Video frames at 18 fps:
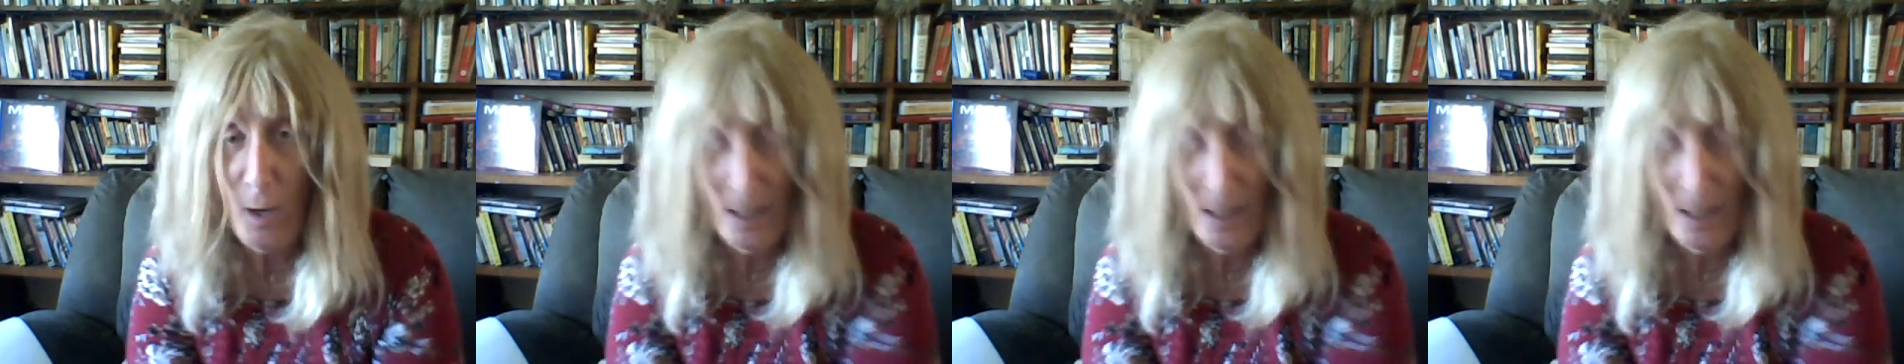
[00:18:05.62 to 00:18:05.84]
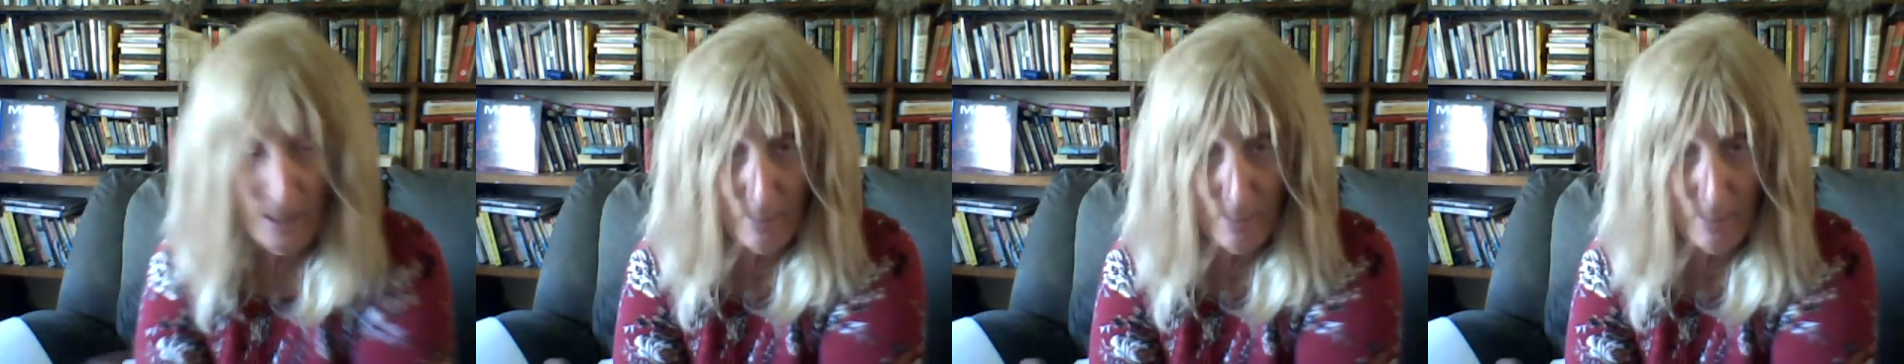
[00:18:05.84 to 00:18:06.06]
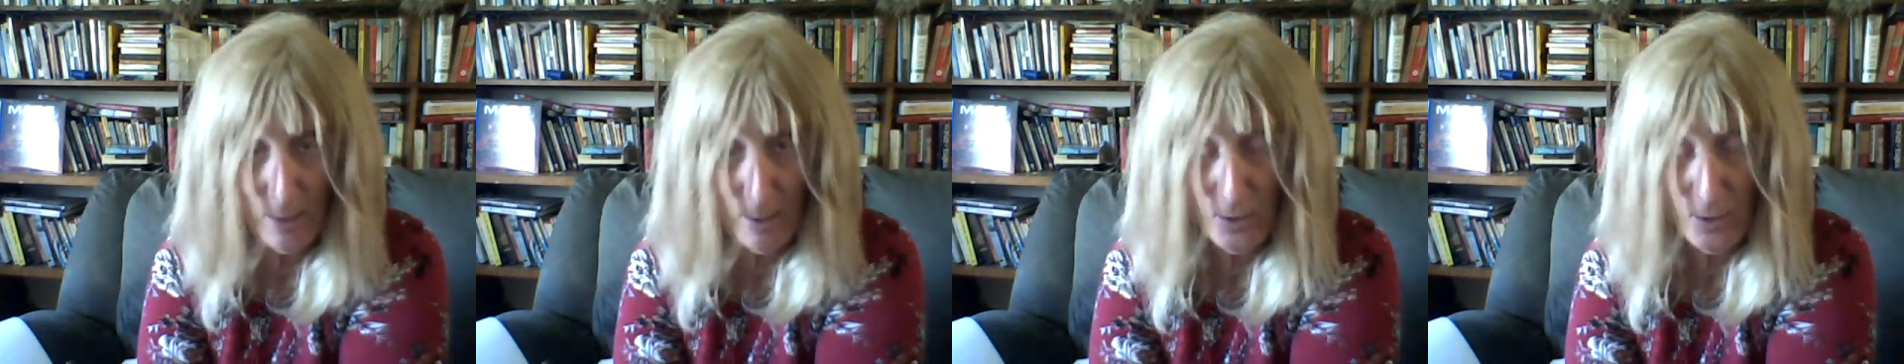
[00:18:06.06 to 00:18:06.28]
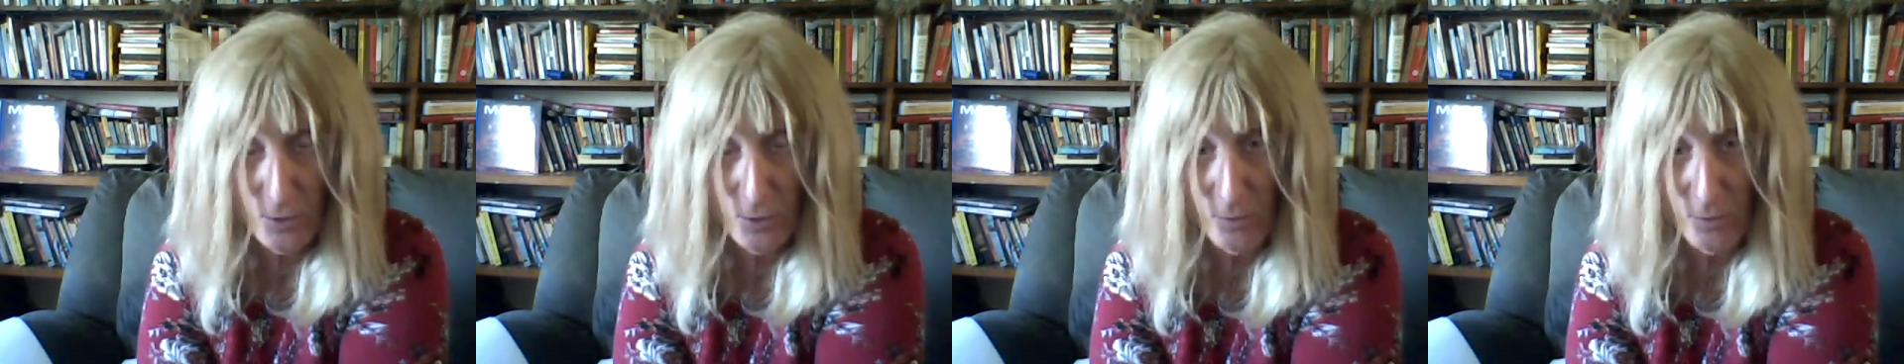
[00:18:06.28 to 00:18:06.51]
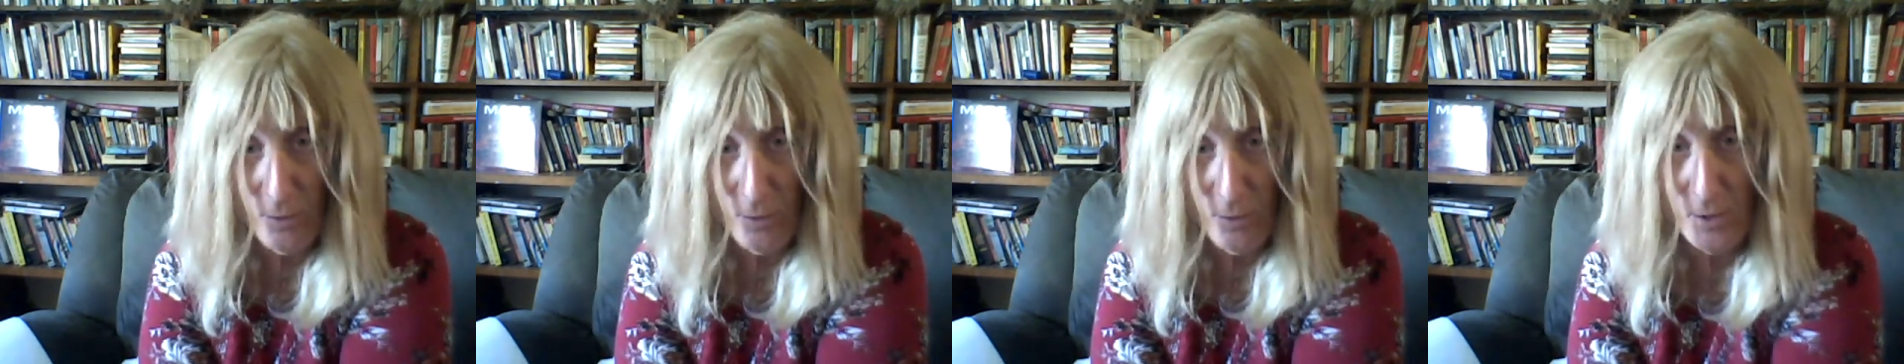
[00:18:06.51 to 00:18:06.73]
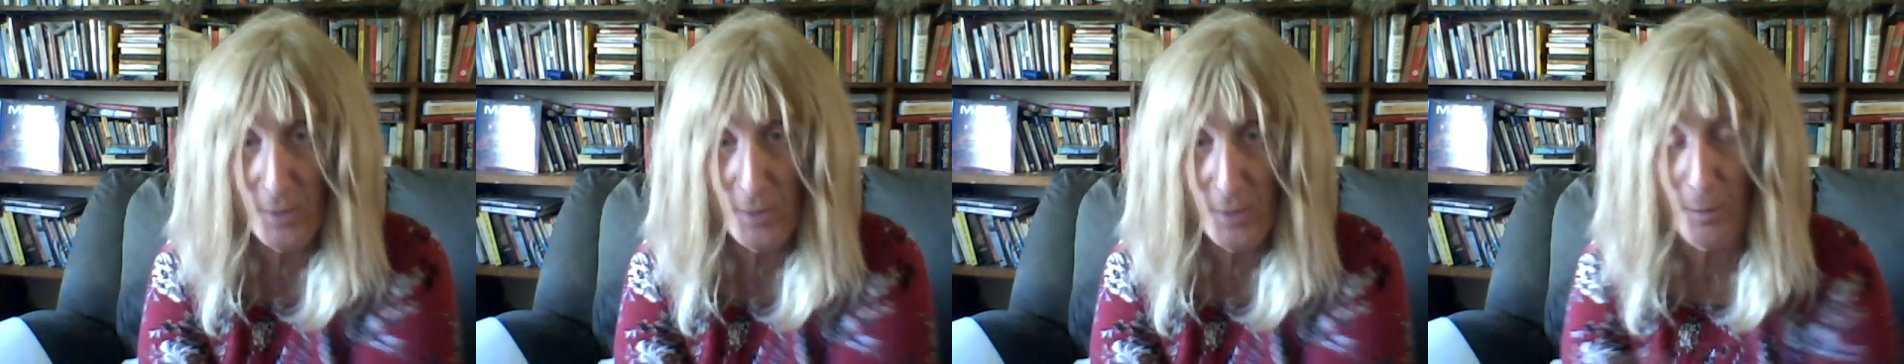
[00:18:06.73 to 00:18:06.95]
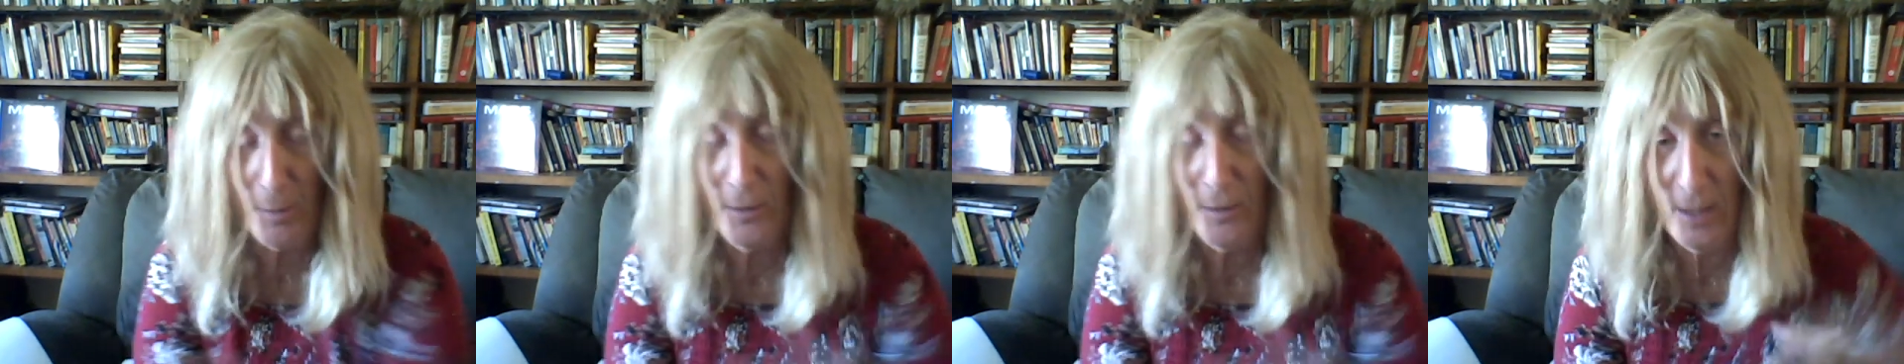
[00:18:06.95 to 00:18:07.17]
combination of reasons, but
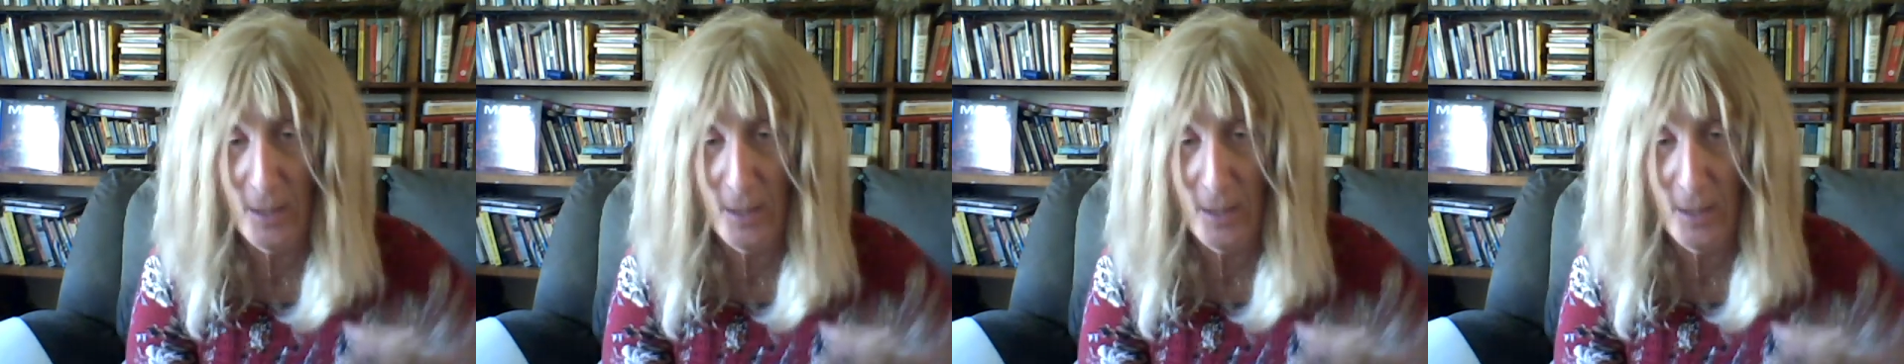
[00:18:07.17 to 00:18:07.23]
again,